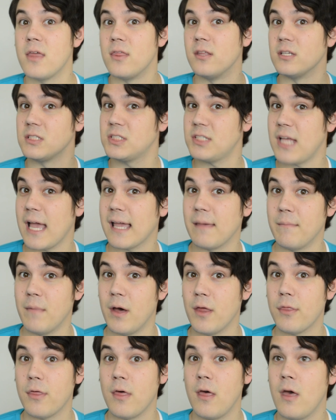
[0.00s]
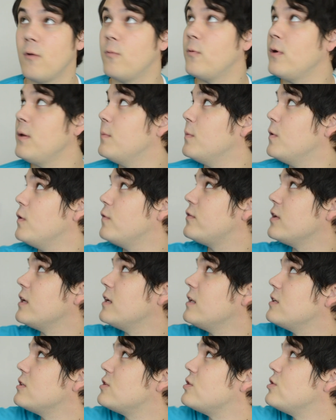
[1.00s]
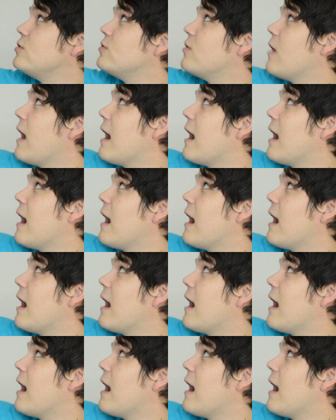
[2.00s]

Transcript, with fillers: The second month, we moved into